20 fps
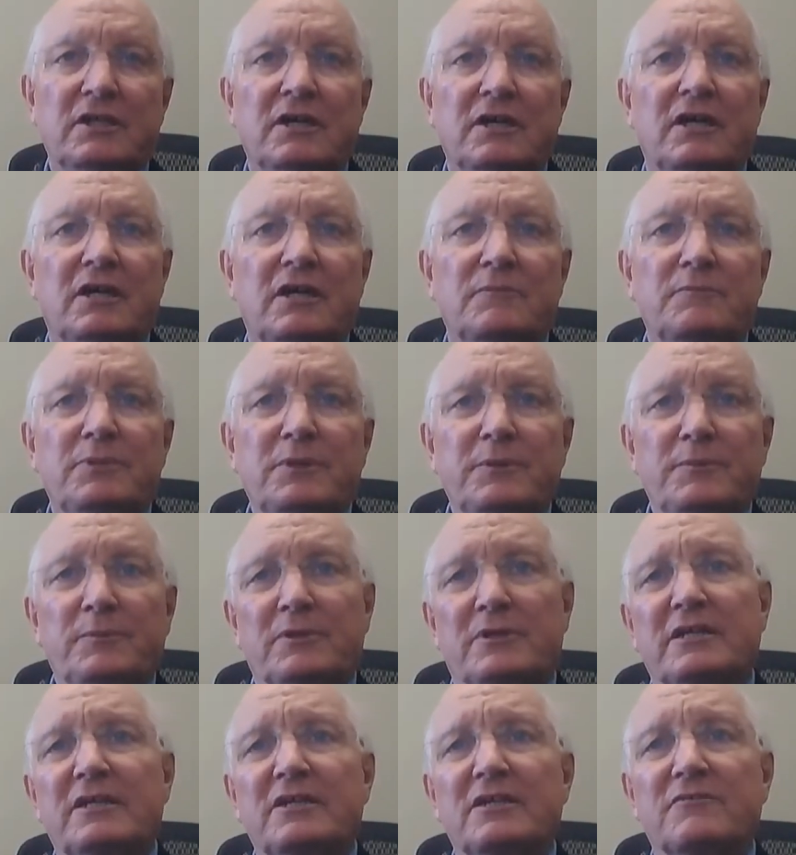And people are
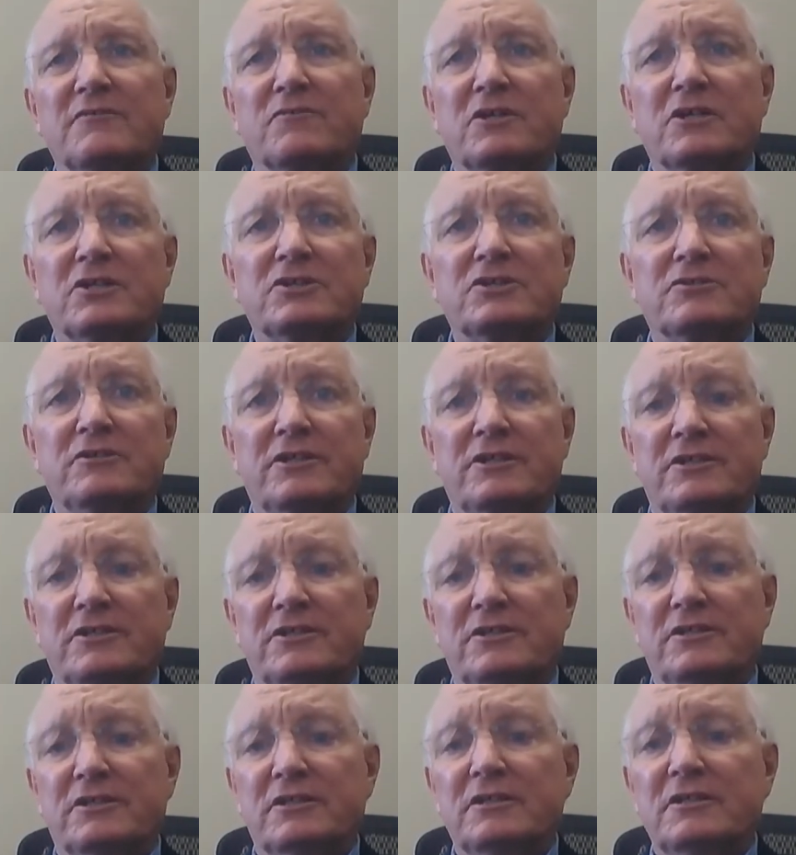getting
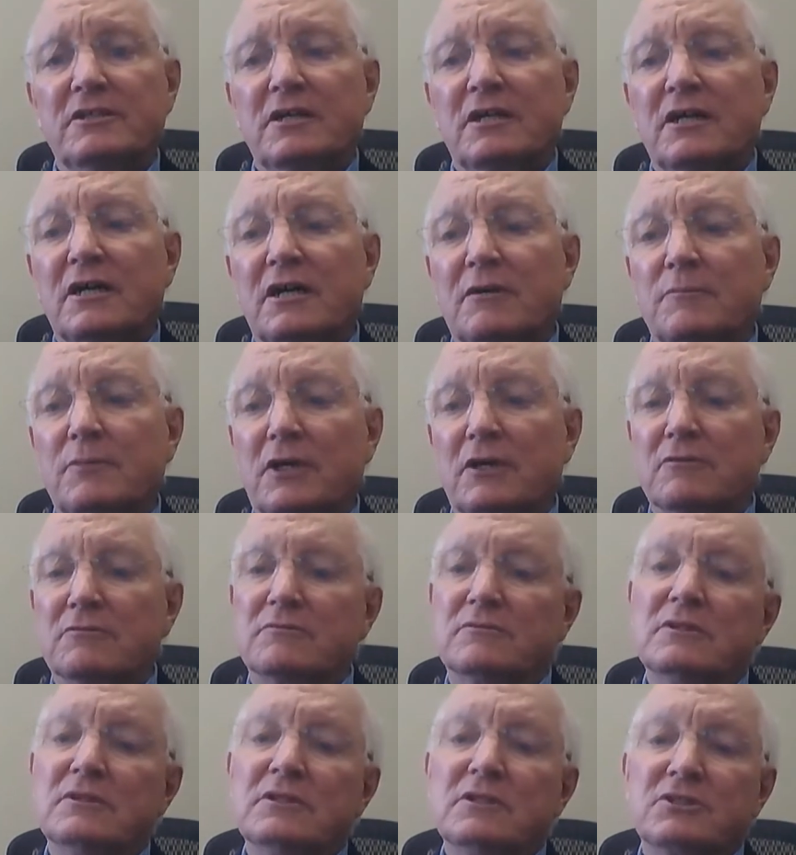frustrated about
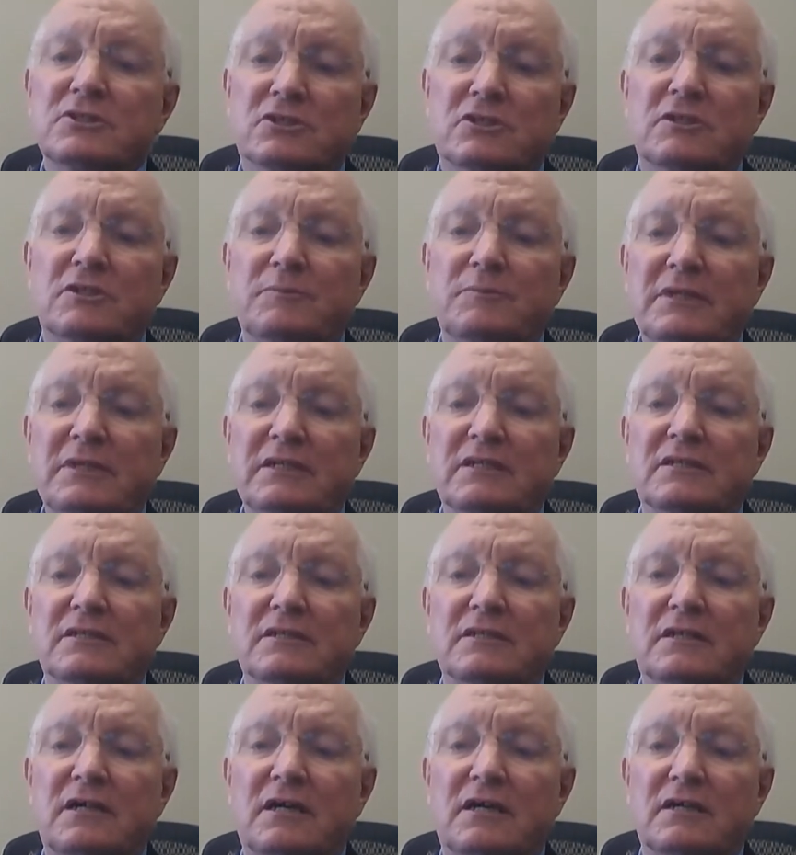sort of being
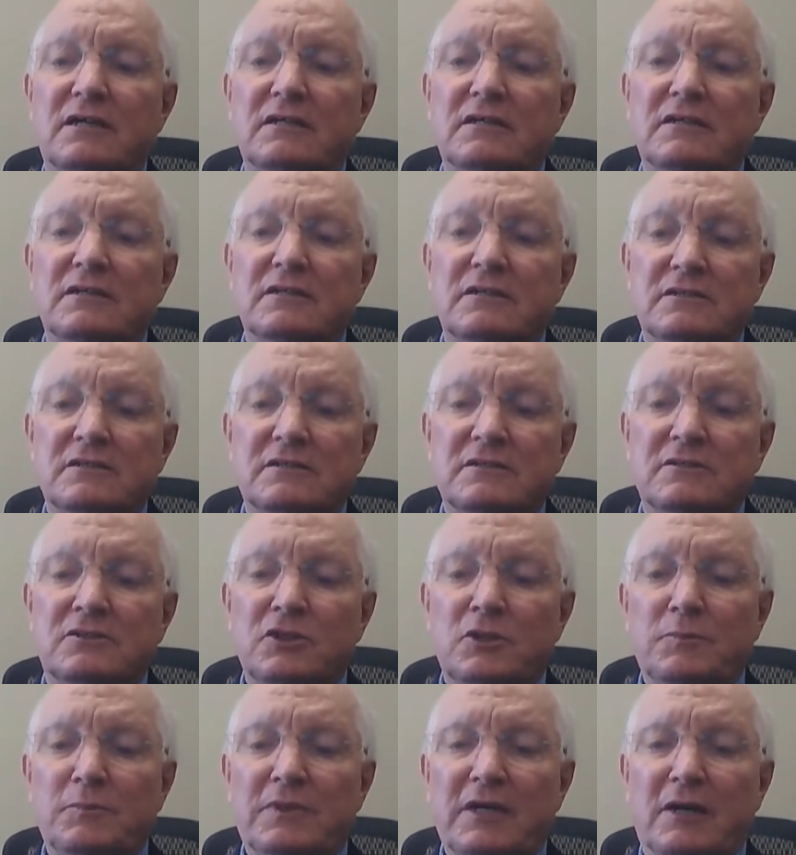
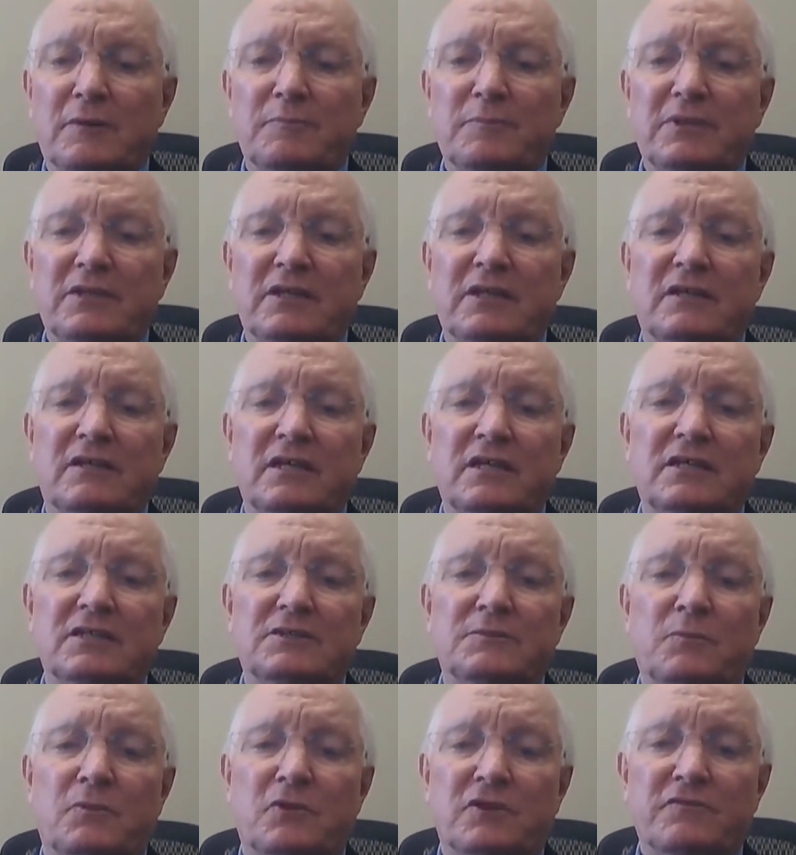cooped up, but I think it's
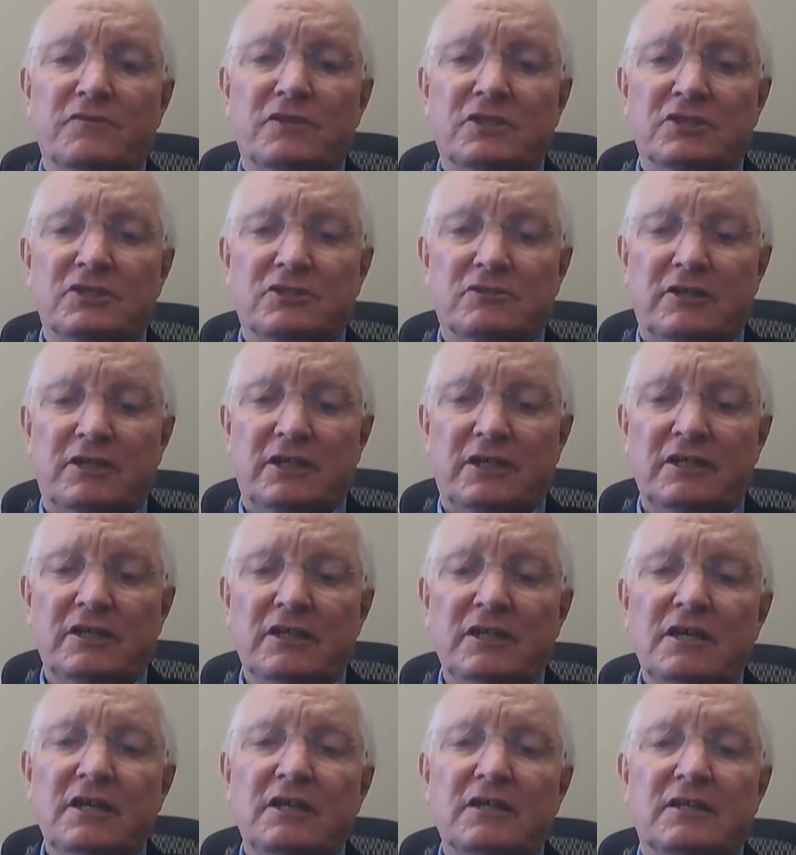more frustrating
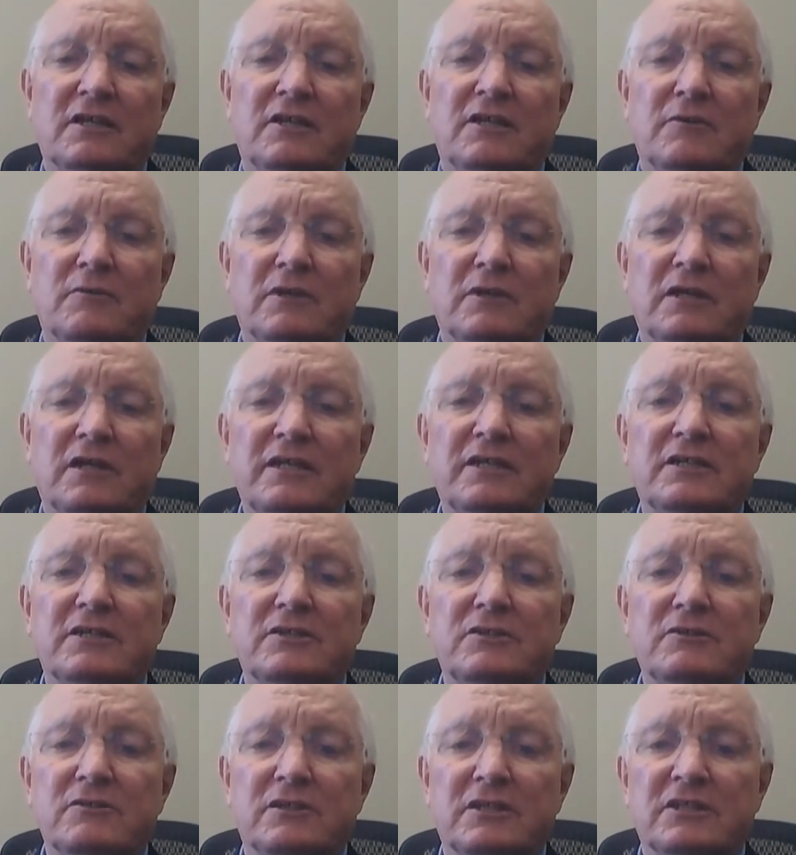that they would like to
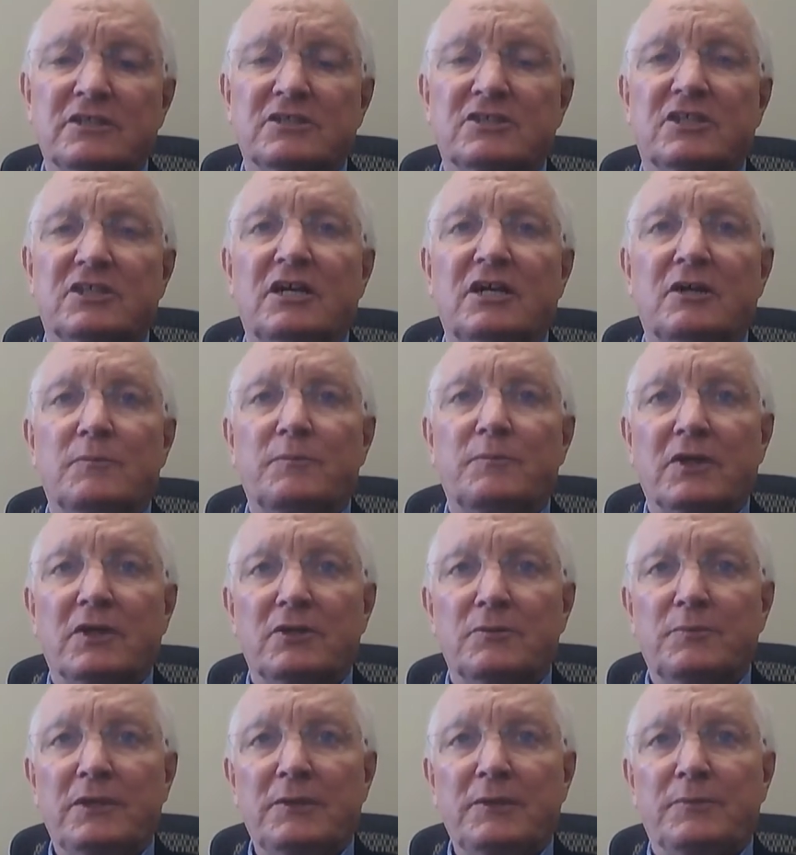do things to help other
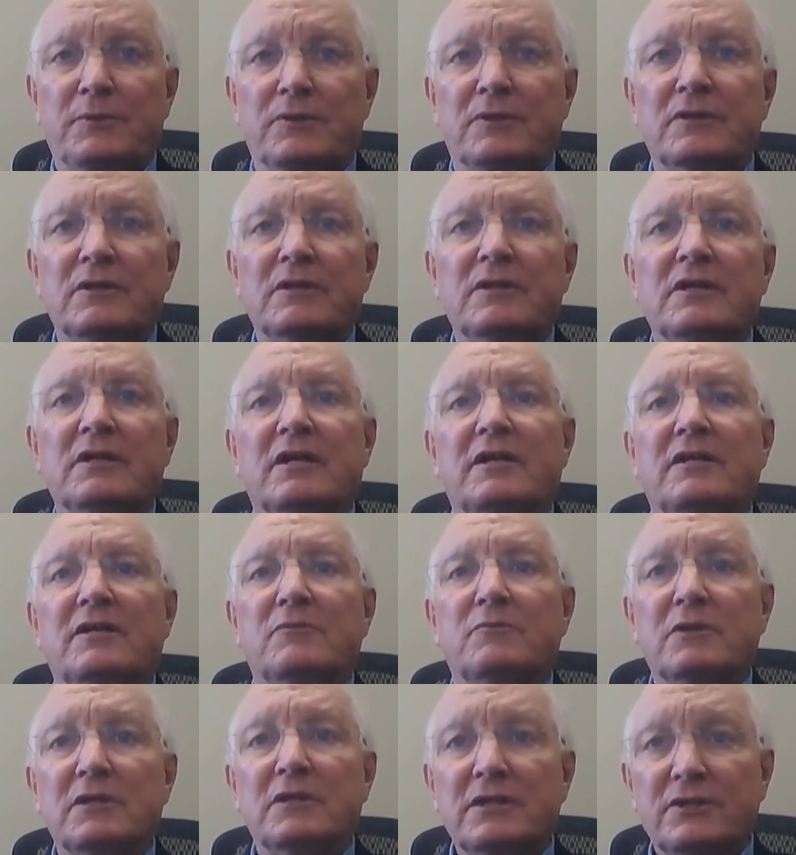people and they
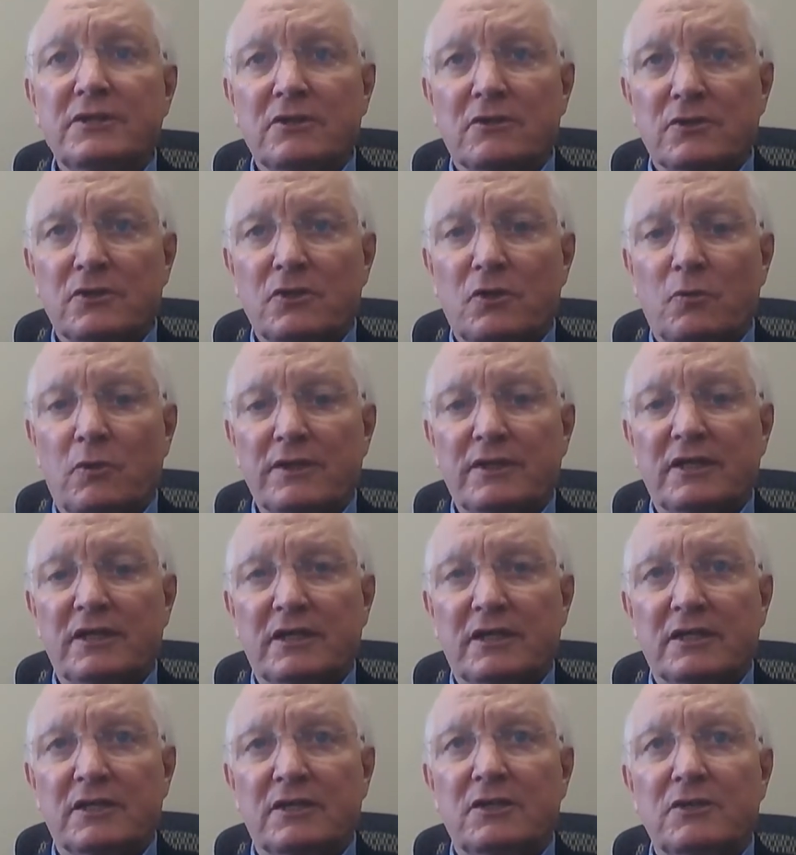really don't know what they
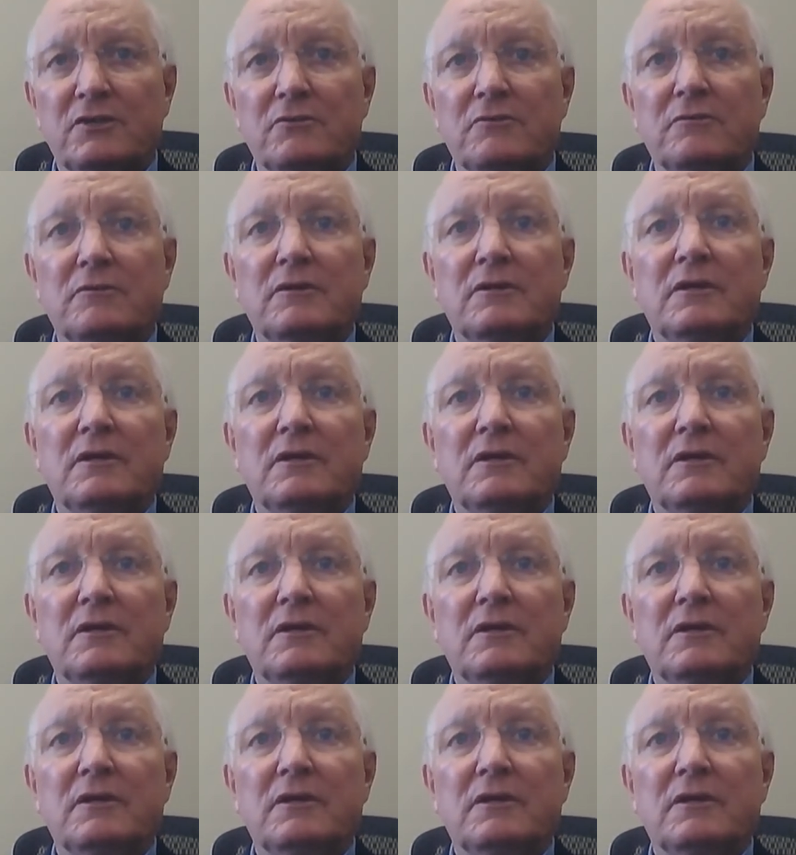can do.